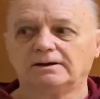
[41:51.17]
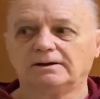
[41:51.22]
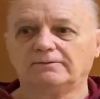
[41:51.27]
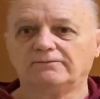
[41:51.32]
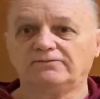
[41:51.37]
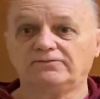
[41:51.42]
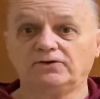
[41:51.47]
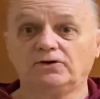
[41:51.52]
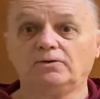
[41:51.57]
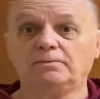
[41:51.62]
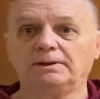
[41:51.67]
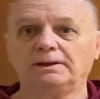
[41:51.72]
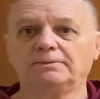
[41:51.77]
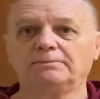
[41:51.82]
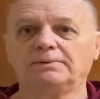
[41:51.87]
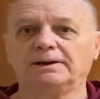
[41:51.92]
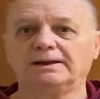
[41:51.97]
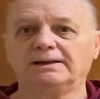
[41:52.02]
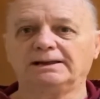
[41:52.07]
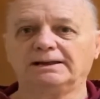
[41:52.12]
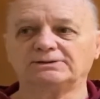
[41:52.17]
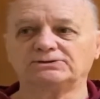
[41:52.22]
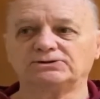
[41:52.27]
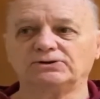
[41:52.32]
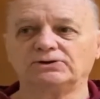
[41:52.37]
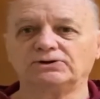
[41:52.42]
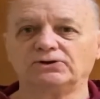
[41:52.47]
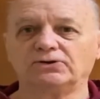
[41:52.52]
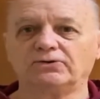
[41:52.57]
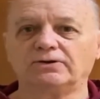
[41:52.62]
filming by National
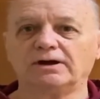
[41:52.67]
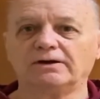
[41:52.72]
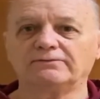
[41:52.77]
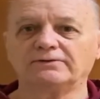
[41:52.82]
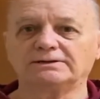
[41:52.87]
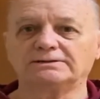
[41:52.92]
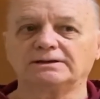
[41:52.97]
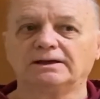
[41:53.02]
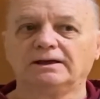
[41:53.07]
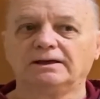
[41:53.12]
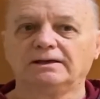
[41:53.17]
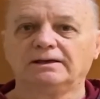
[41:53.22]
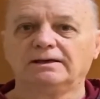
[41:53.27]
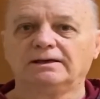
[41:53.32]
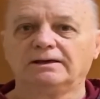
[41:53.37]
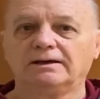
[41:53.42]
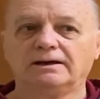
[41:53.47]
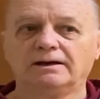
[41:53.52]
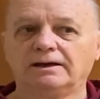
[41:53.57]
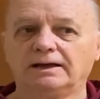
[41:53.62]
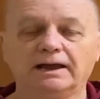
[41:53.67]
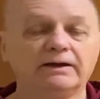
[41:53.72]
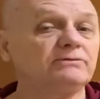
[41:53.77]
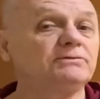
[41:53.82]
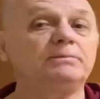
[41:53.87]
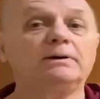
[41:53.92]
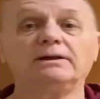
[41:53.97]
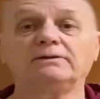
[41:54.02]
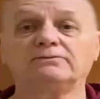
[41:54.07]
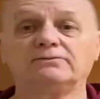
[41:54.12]
Geographic.
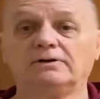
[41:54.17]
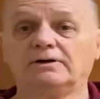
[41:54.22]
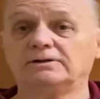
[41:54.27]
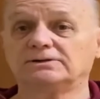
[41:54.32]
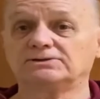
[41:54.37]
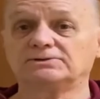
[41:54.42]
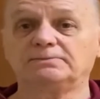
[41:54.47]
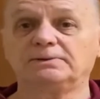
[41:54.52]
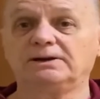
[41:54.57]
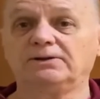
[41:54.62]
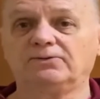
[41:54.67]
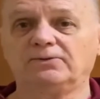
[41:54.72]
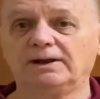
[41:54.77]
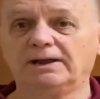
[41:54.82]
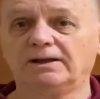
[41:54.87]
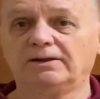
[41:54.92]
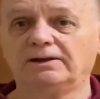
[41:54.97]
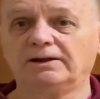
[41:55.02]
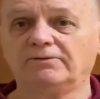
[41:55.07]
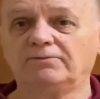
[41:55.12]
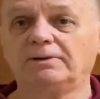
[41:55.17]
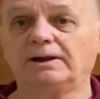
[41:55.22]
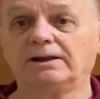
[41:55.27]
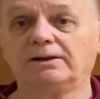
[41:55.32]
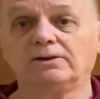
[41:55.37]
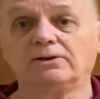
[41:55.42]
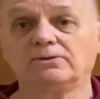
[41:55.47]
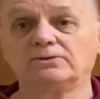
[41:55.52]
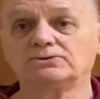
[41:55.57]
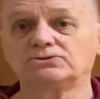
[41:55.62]
Everybody follows me around. Everybody
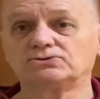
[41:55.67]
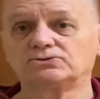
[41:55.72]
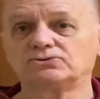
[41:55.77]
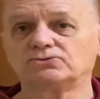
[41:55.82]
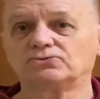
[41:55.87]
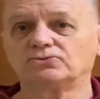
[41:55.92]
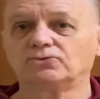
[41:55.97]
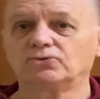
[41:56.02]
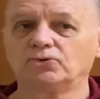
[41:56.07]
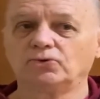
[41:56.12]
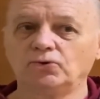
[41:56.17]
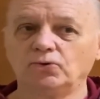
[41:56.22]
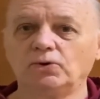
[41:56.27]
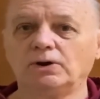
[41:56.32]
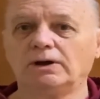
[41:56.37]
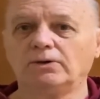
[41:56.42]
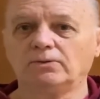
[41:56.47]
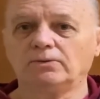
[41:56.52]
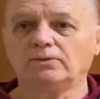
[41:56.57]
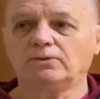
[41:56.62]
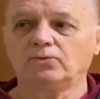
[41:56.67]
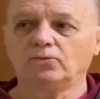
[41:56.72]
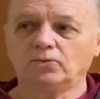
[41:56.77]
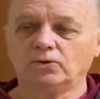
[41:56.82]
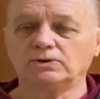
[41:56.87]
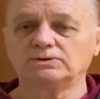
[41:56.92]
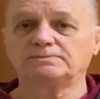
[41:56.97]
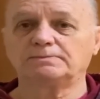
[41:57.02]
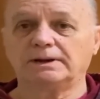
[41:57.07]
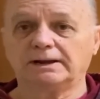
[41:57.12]
knows who I
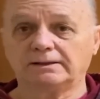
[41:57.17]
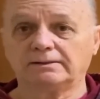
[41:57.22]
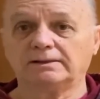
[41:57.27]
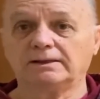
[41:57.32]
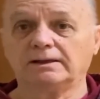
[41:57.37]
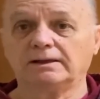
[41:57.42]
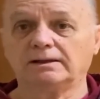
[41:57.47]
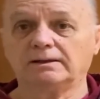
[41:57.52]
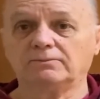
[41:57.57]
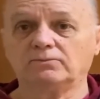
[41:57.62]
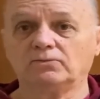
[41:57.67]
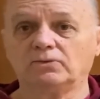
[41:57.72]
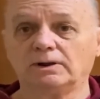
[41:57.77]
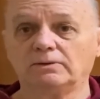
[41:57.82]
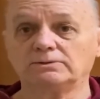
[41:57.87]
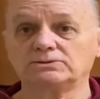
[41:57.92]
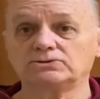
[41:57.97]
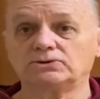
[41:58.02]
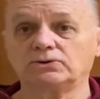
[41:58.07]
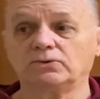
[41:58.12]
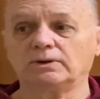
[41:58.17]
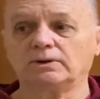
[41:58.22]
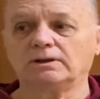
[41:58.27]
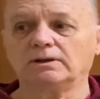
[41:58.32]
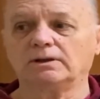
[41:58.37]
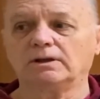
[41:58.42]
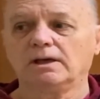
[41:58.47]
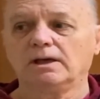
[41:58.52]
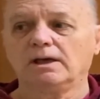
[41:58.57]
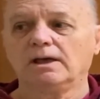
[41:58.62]
was back then, what I was
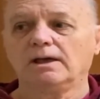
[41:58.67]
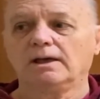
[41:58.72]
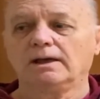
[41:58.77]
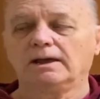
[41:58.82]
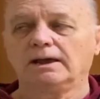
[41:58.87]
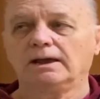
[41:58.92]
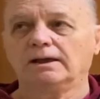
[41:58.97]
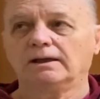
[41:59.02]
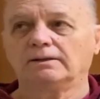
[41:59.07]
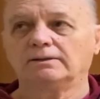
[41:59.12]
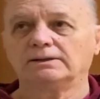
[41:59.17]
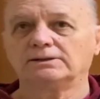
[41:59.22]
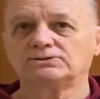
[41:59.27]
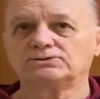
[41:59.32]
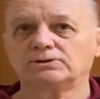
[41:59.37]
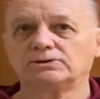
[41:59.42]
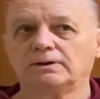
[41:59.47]
doing. And this